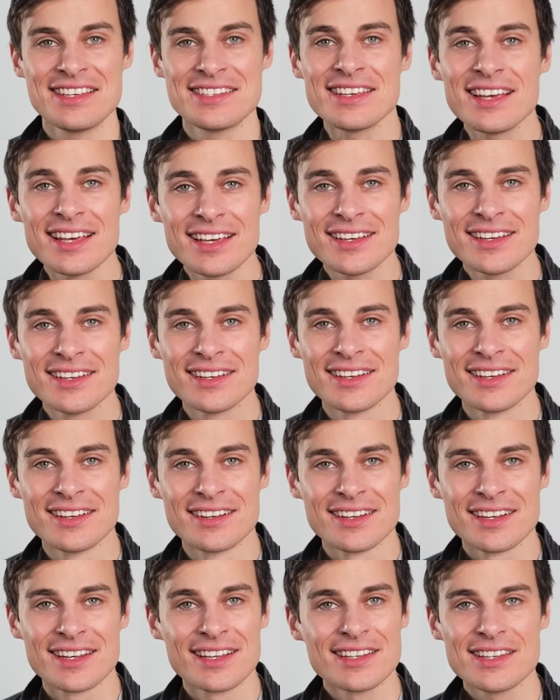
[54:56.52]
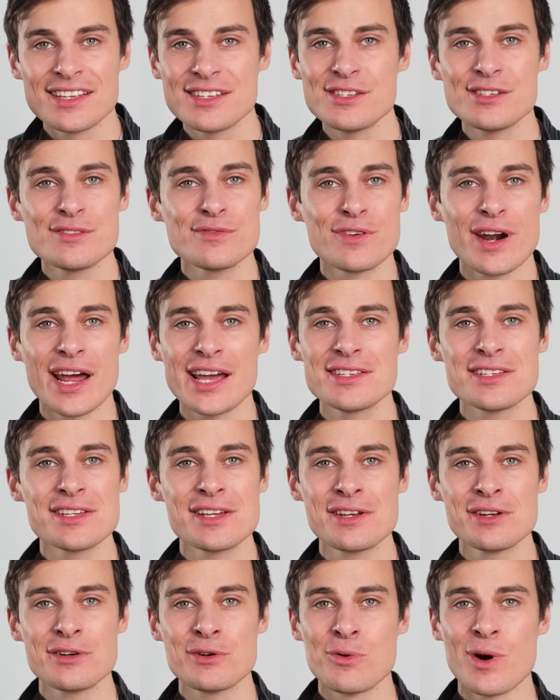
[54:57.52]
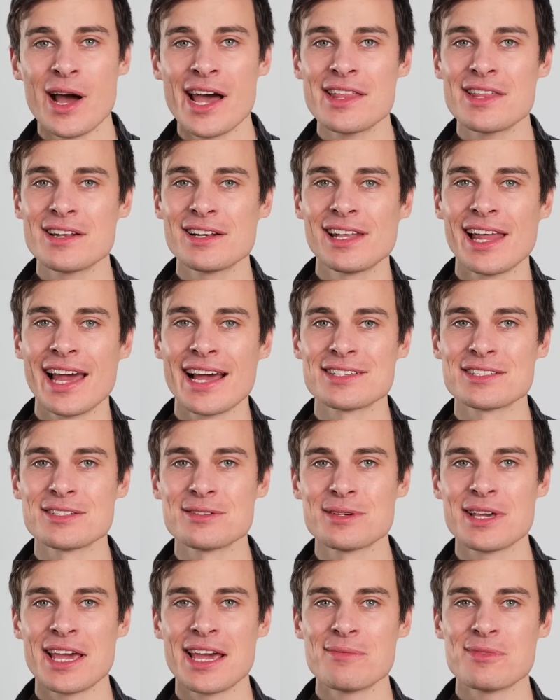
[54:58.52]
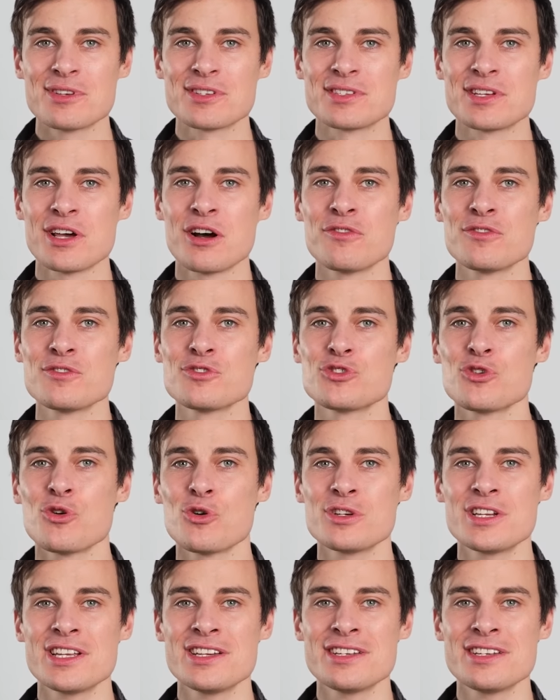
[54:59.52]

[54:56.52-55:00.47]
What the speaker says: You see? They're just phrasing it in a way that allows her to keep the self-assured